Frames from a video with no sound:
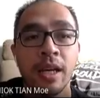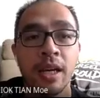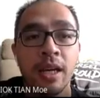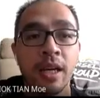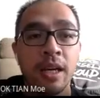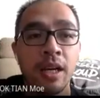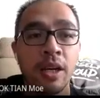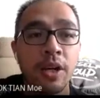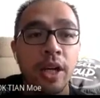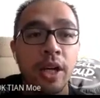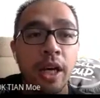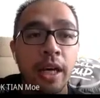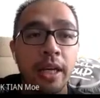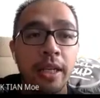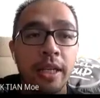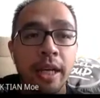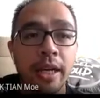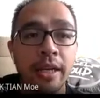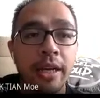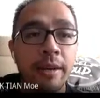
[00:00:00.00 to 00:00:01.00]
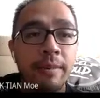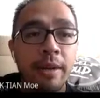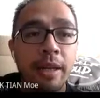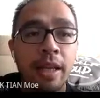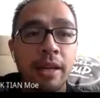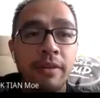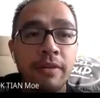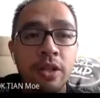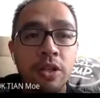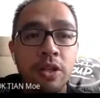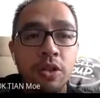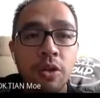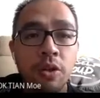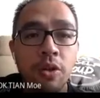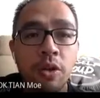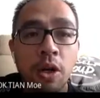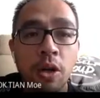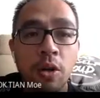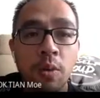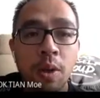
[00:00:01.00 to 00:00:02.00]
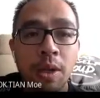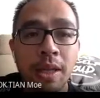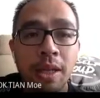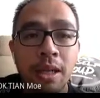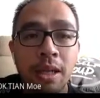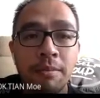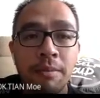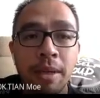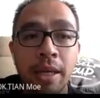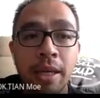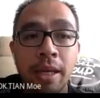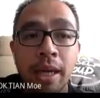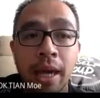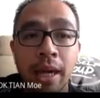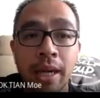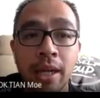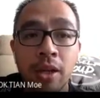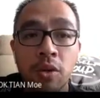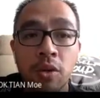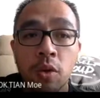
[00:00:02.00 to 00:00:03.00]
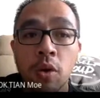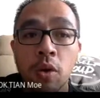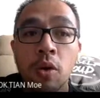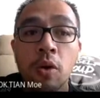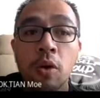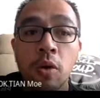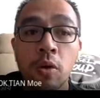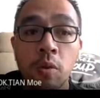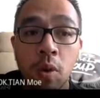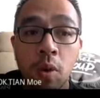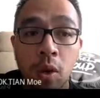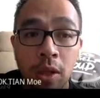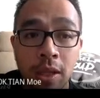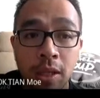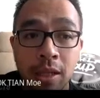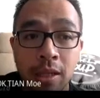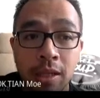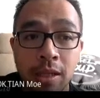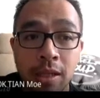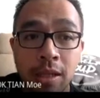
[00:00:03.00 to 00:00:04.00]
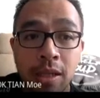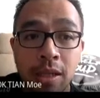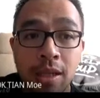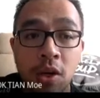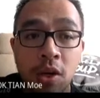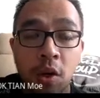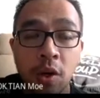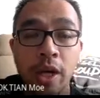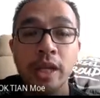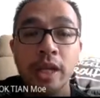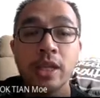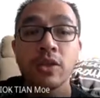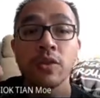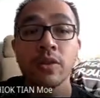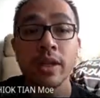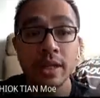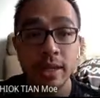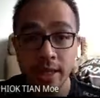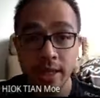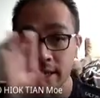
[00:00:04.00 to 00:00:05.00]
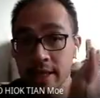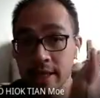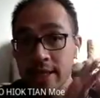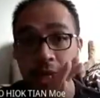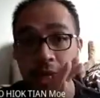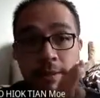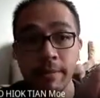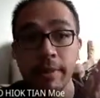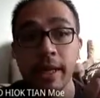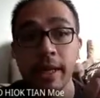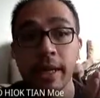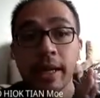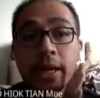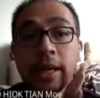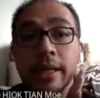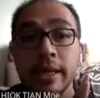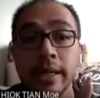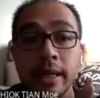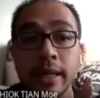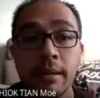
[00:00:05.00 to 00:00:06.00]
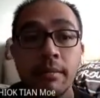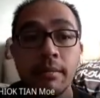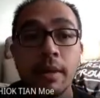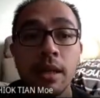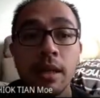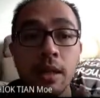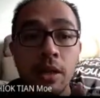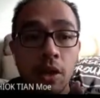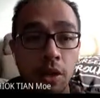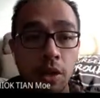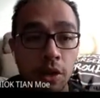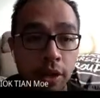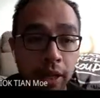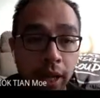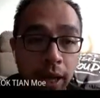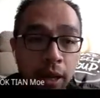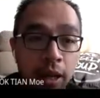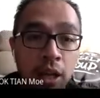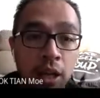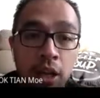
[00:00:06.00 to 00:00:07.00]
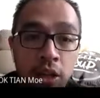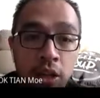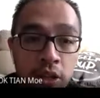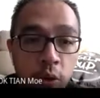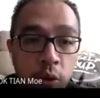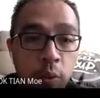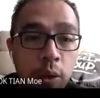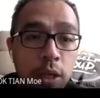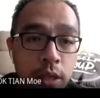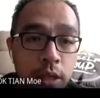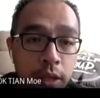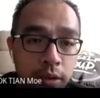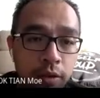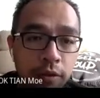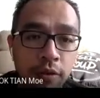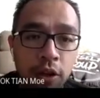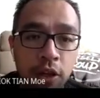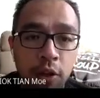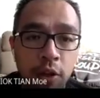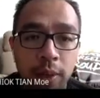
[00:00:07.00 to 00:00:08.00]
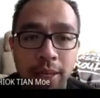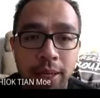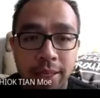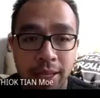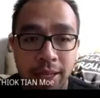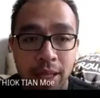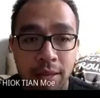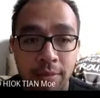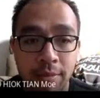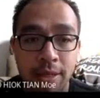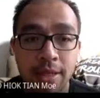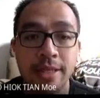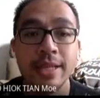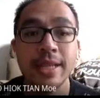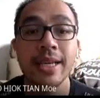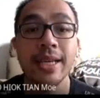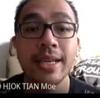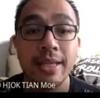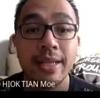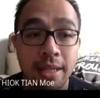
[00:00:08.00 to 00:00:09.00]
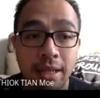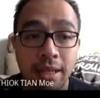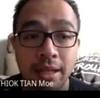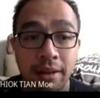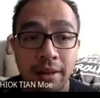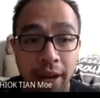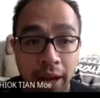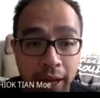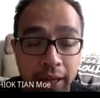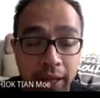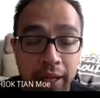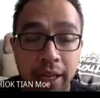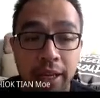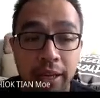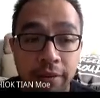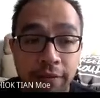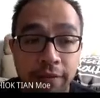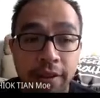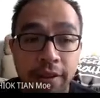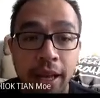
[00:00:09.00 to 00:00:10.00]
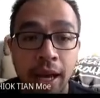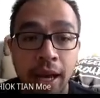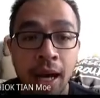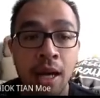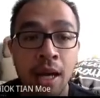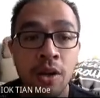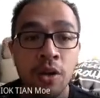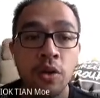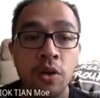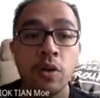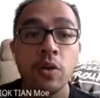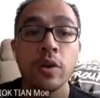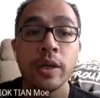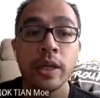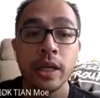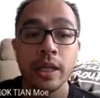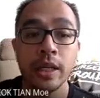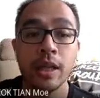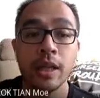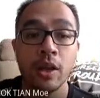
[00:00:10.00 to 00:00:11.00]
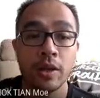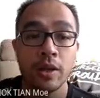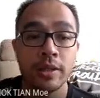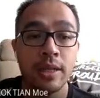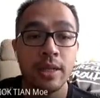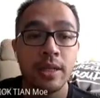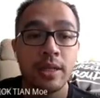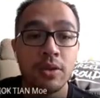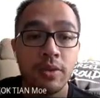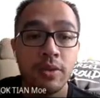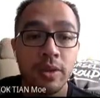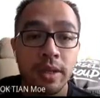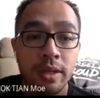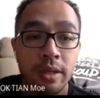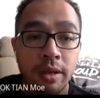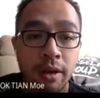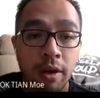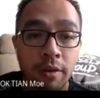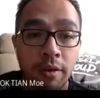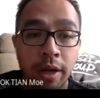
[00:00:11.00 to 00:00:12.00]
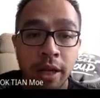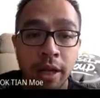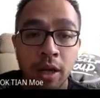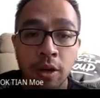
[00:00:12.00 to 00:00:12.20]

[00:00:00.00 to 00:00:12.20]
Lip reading: Okay, diagram 11 shows hot water being added to cold water. Okay, so this is the same thing, thermal contact. So which of the following statements is correct if there are no heat losses to the surrounding?